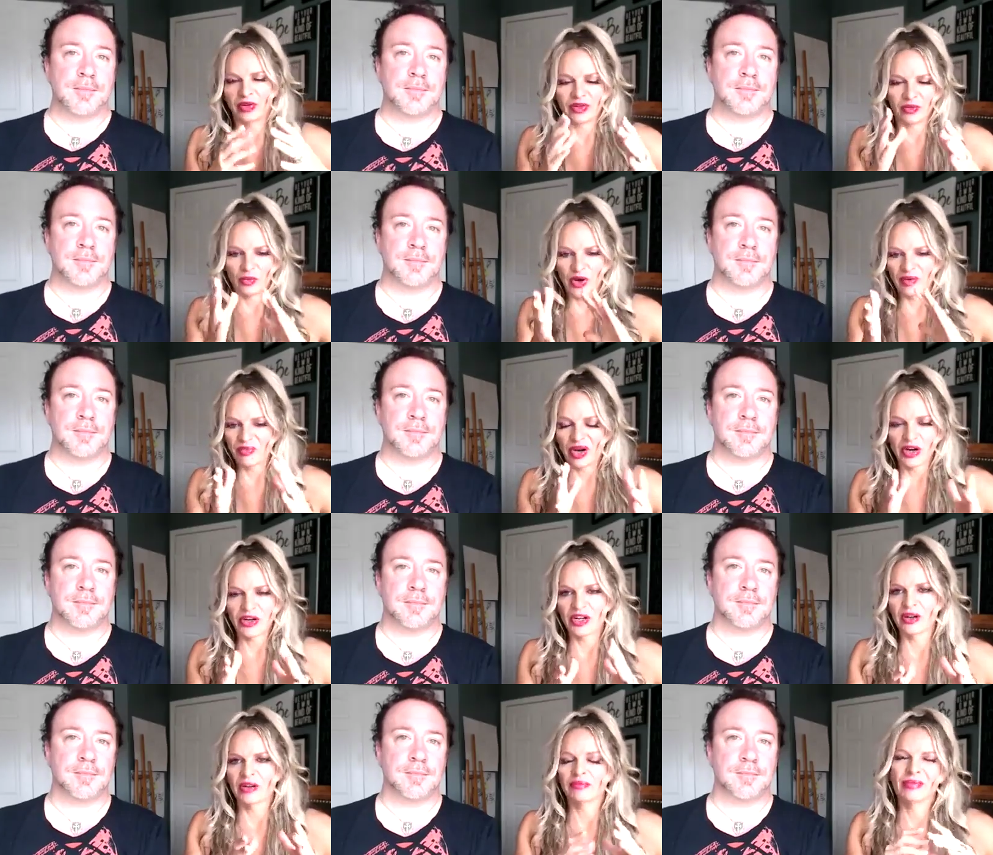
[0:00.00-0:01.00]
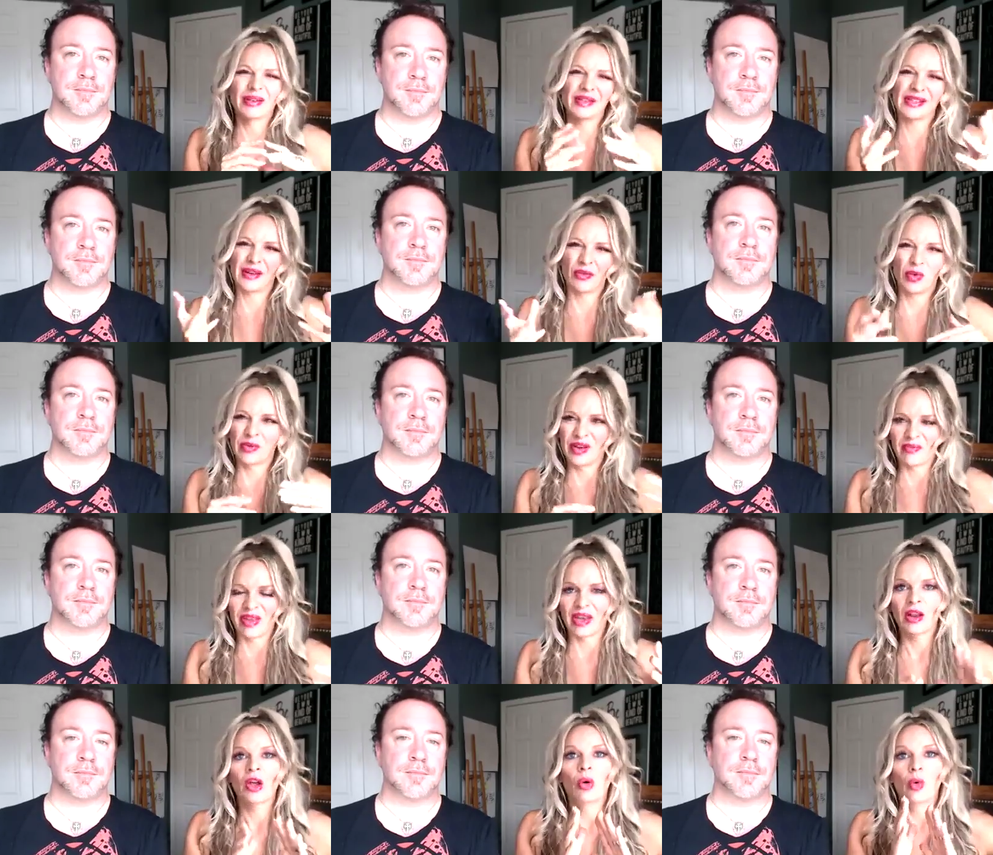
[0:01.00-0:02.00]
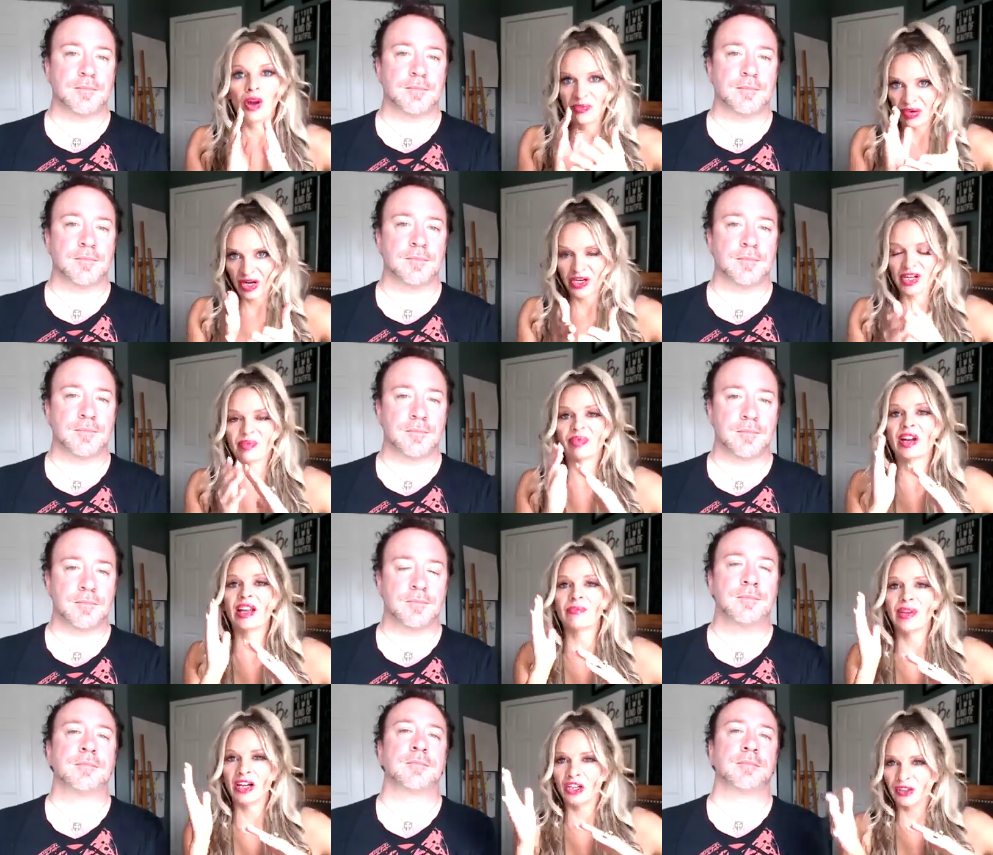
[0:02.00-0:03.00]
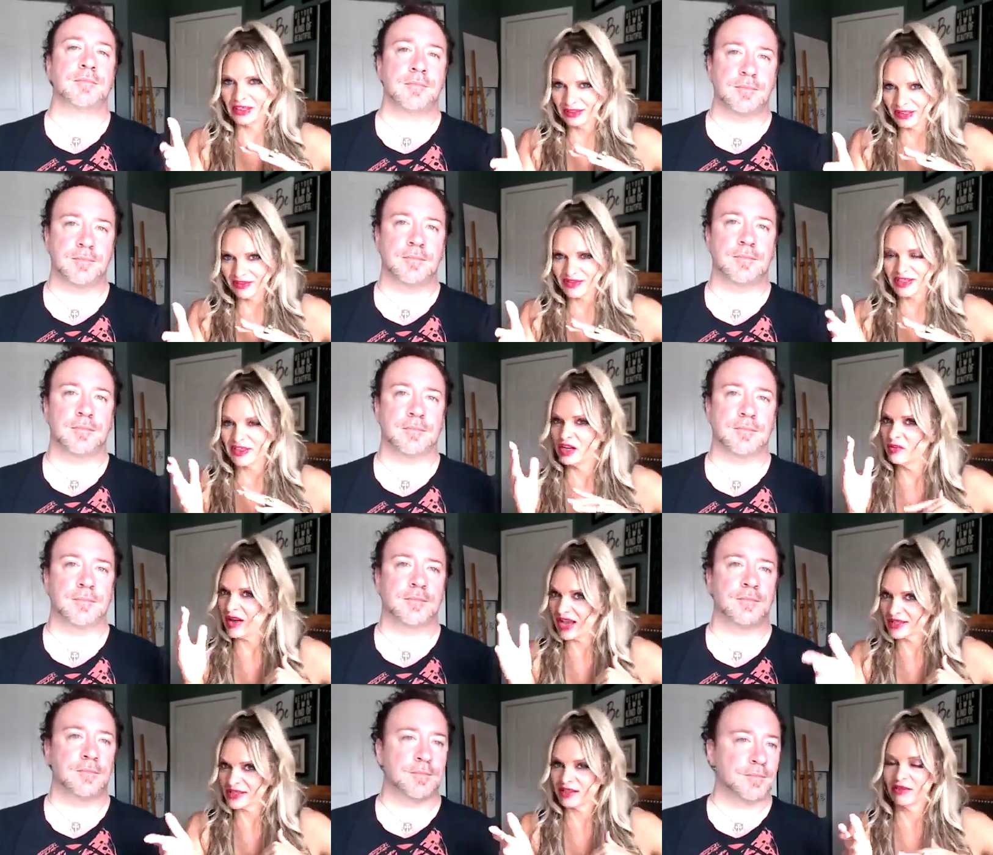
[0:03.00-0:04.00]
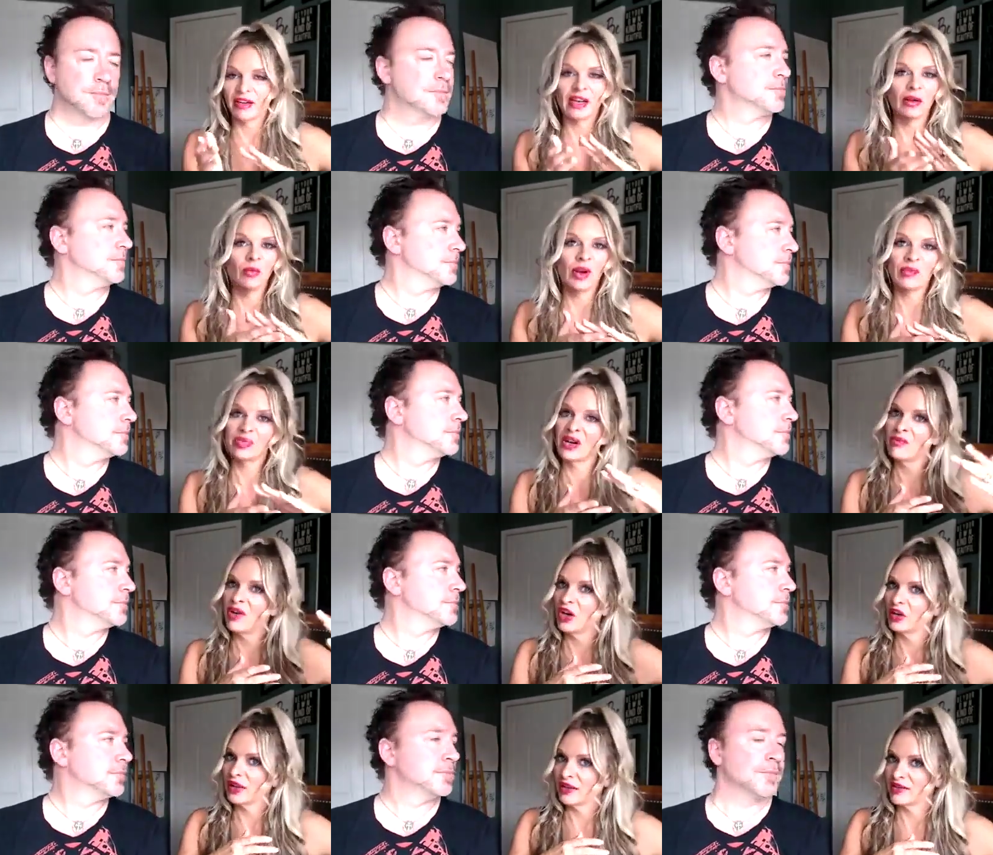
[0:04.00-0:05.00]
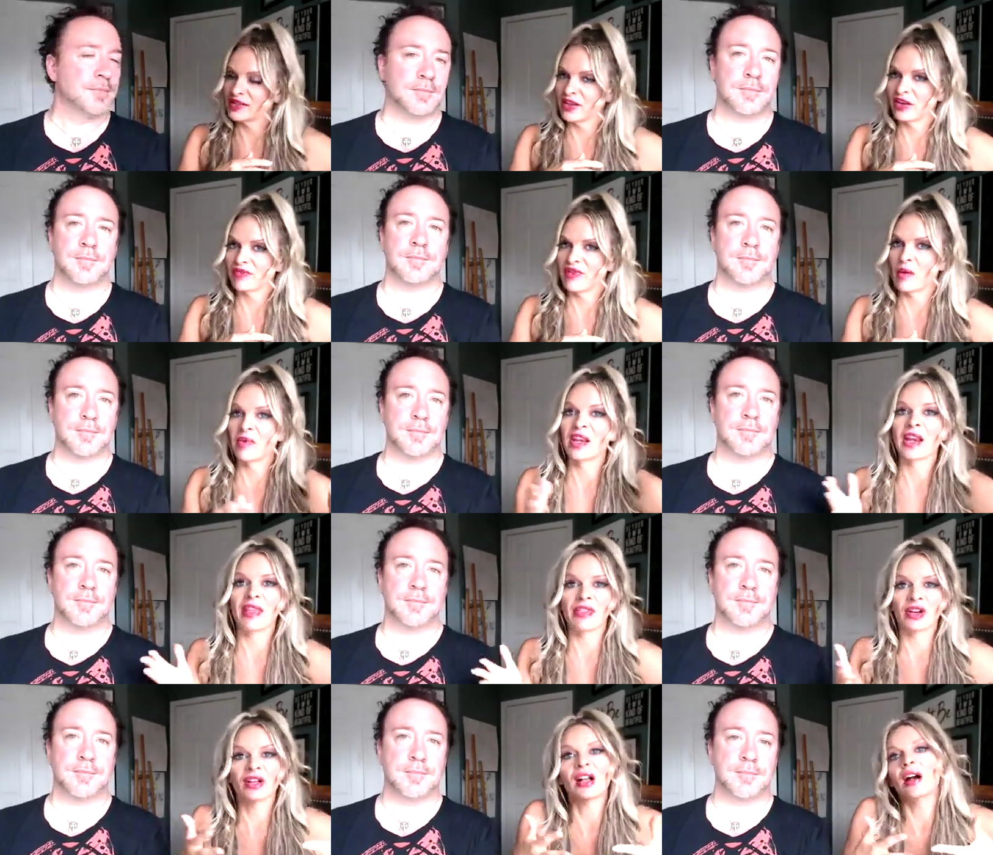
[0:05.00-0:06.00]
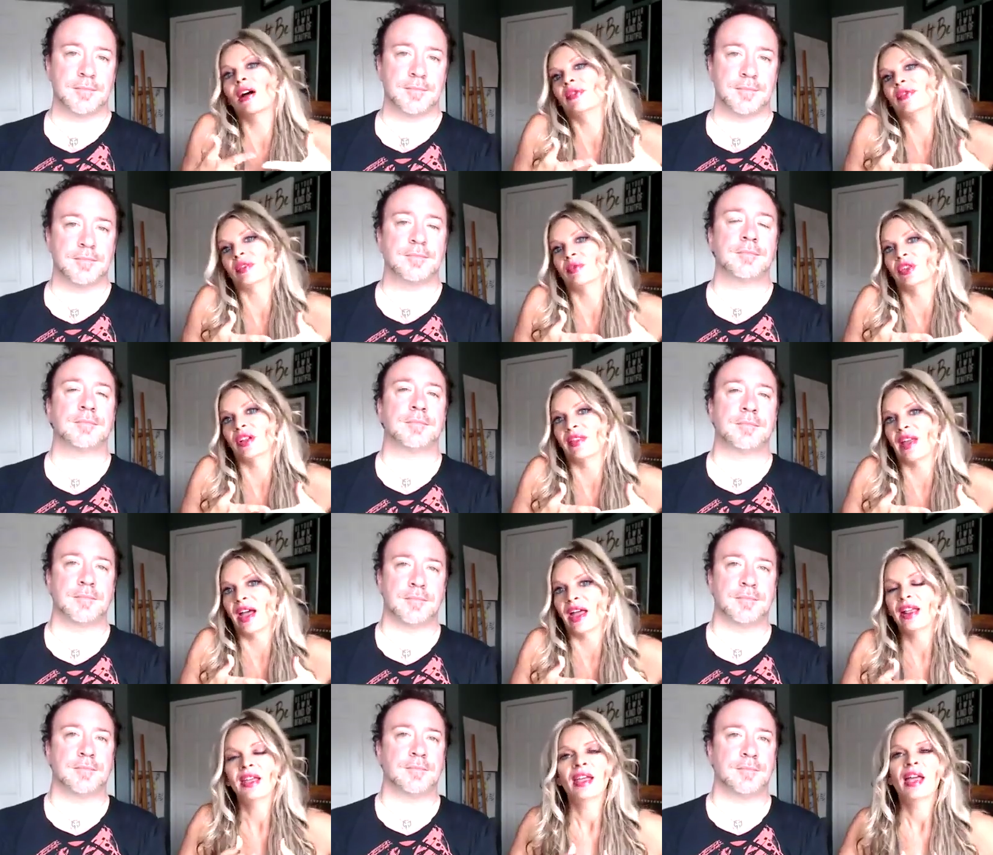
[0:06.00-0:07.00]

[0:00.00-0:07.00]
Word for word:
Speaker 1: one partner i say woman and man one partner primarily lives in their masculine and one primarily lives in their feminine and they're comfortable in that